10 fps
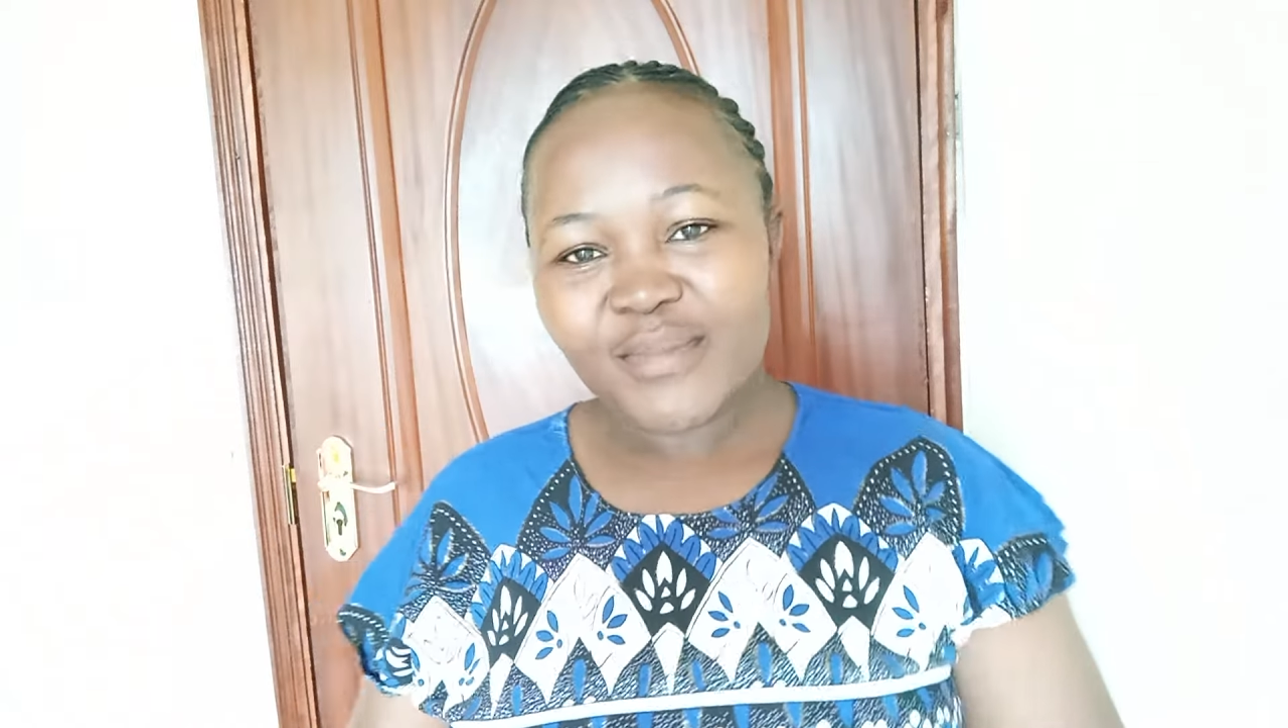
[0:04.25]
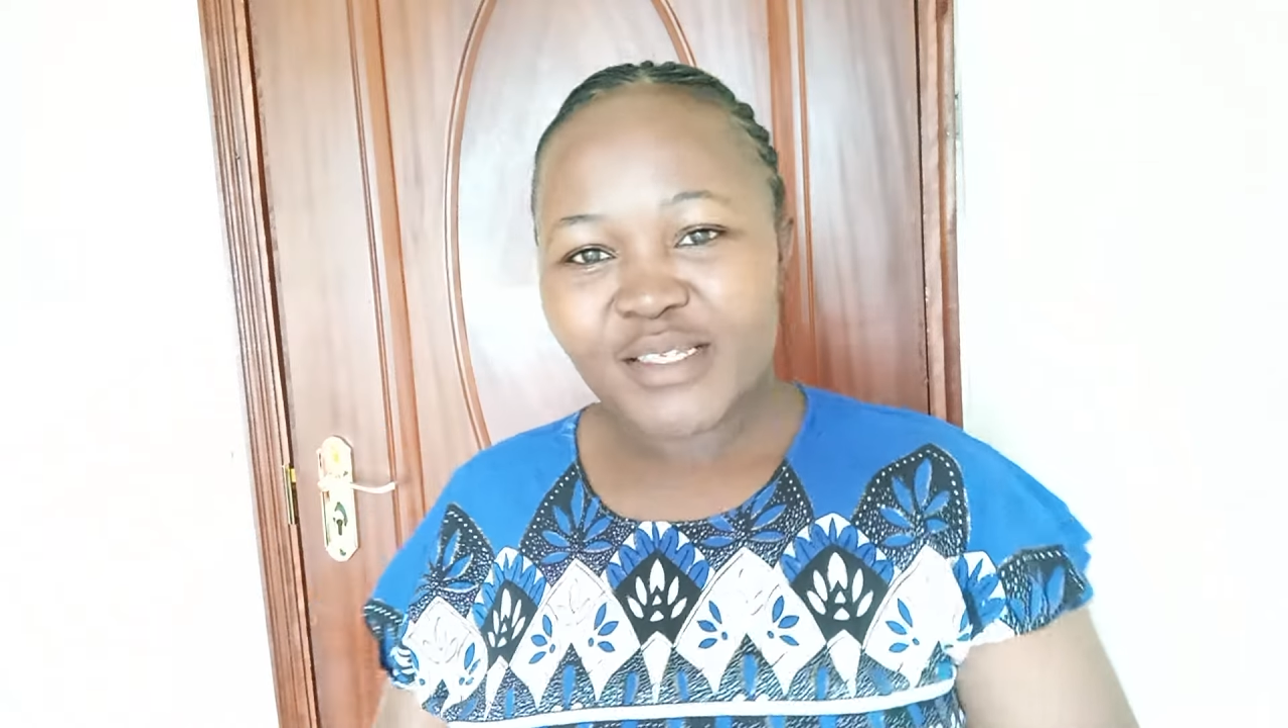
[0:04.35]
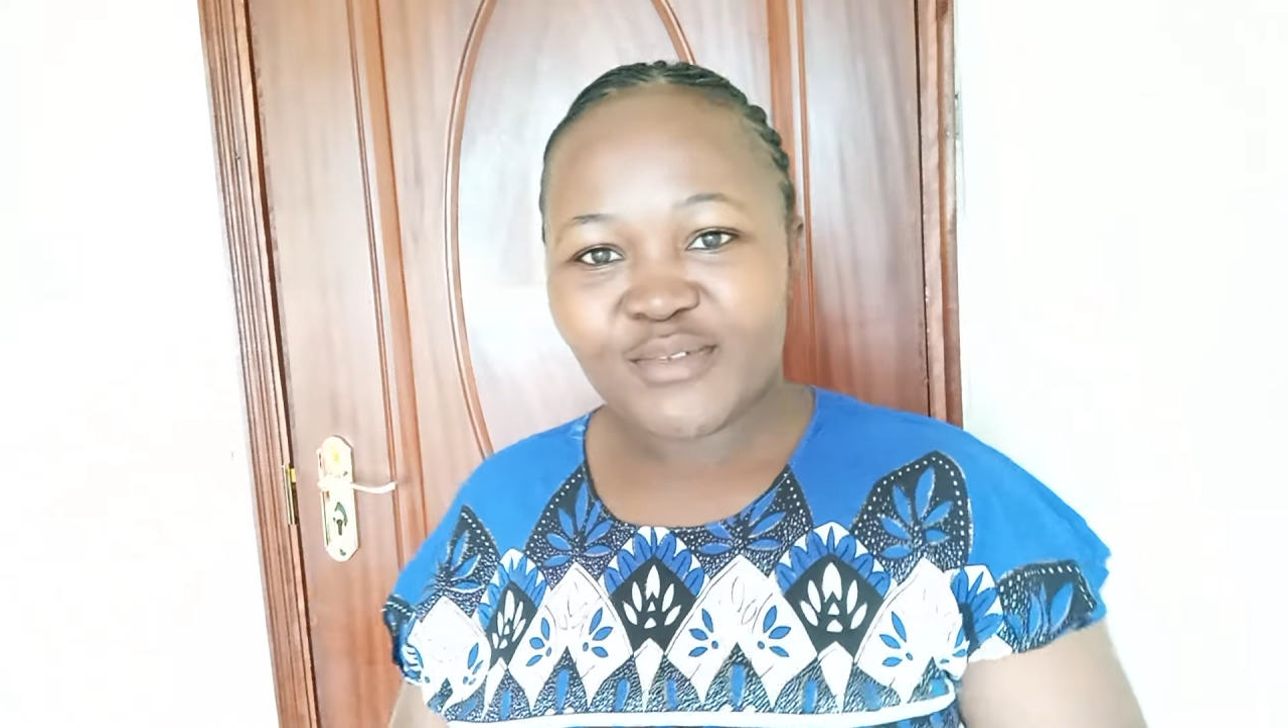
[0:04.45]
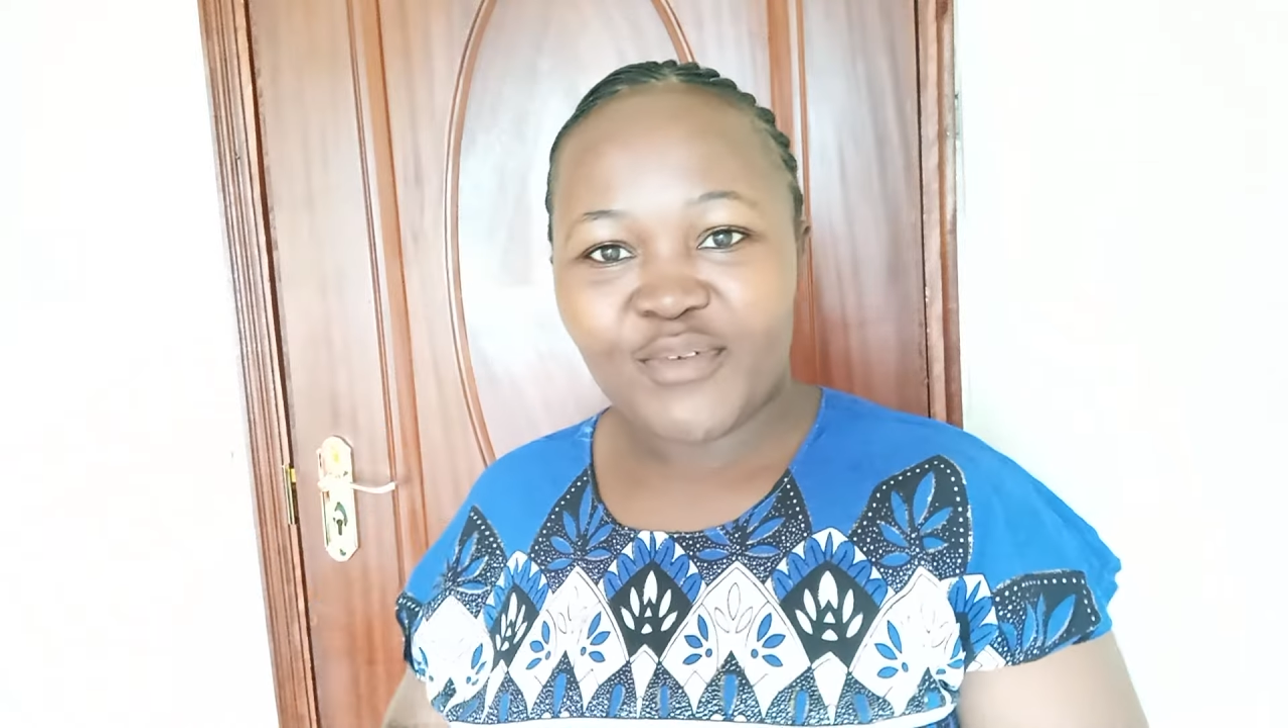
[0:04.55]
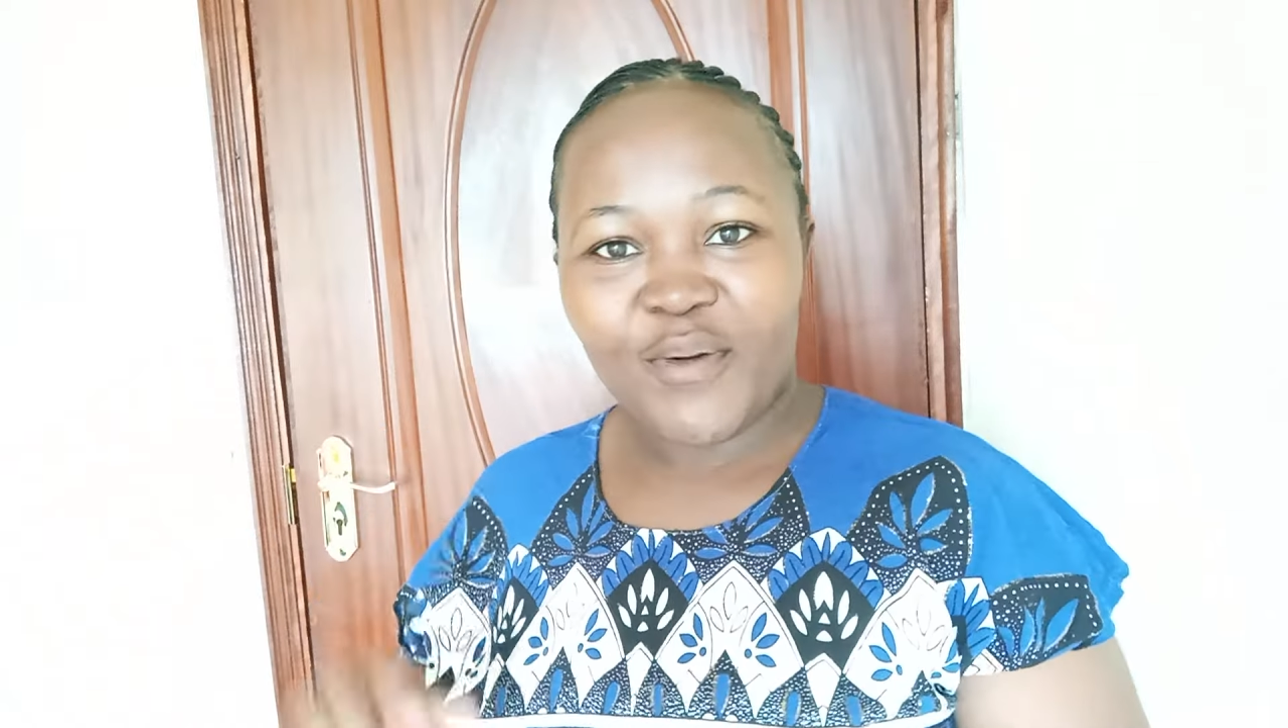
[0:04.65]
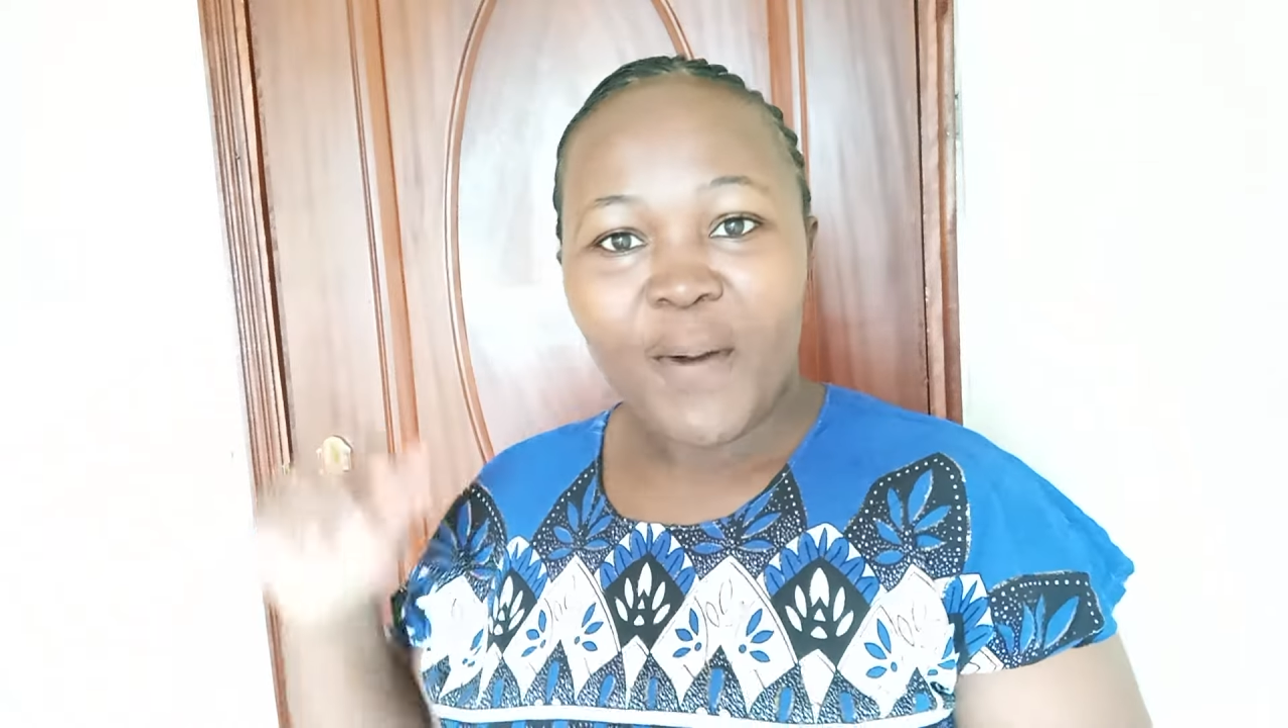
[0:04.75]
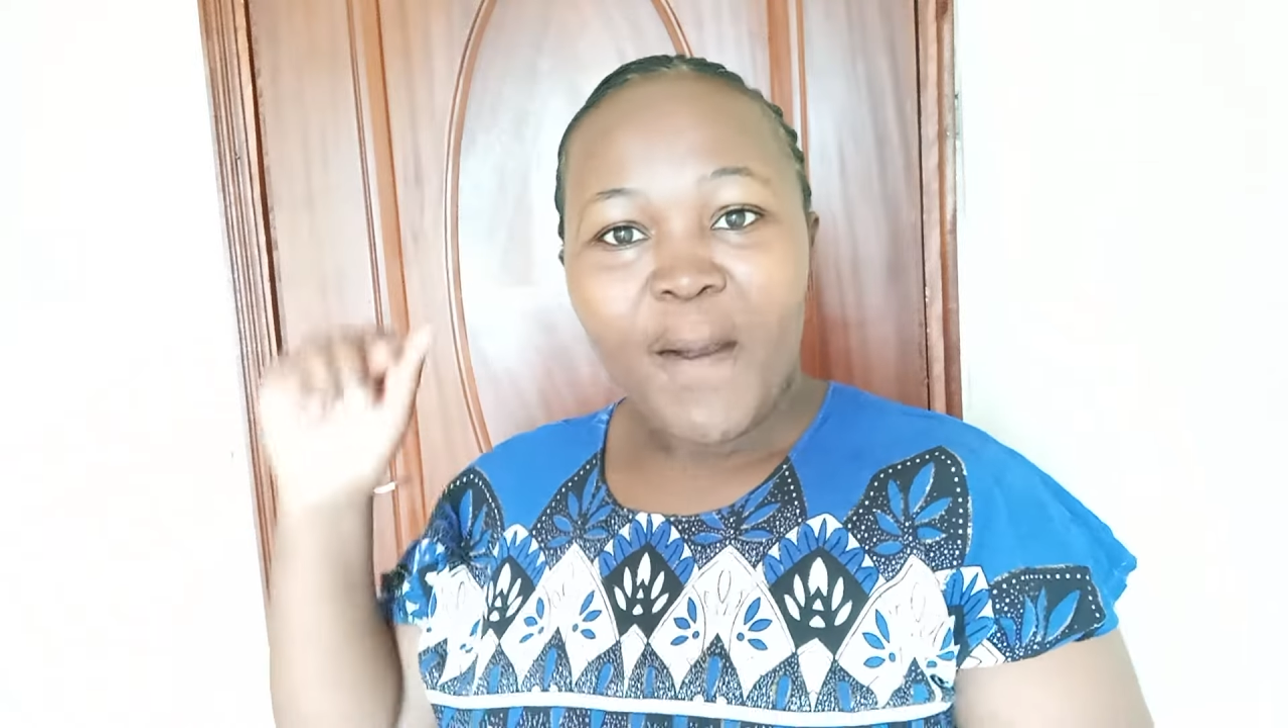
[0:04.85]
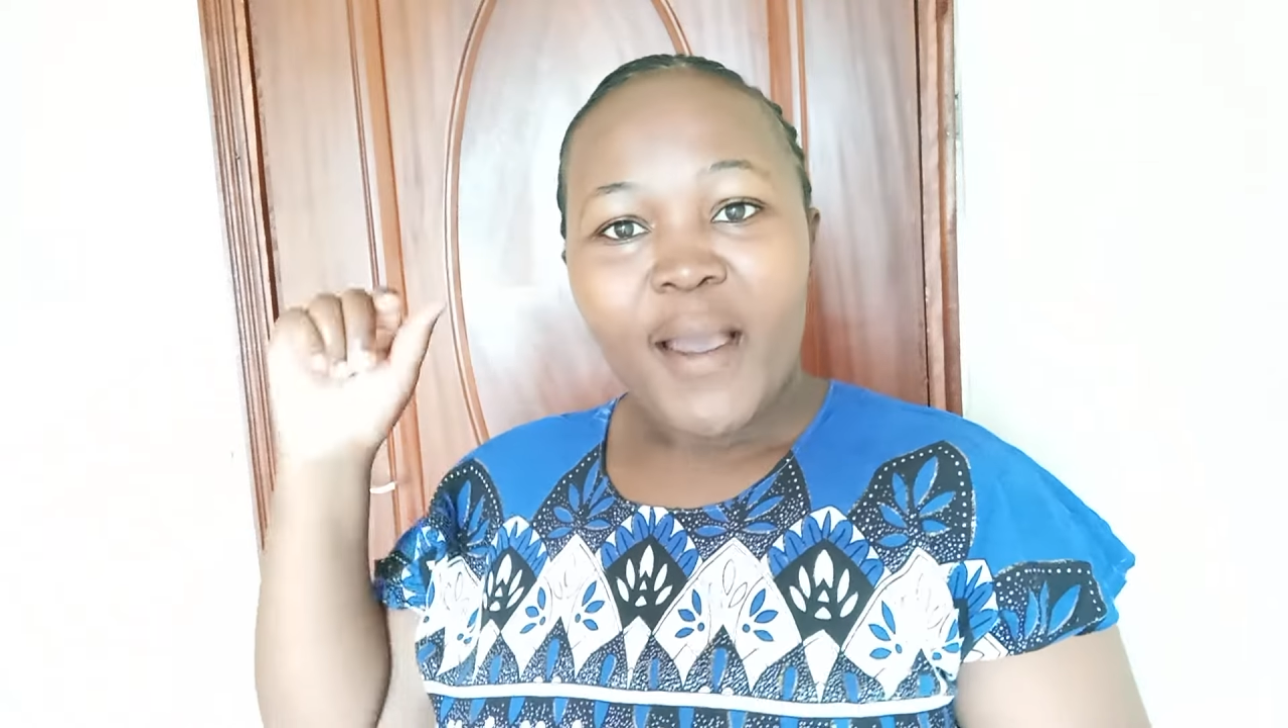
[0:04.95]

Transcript: much for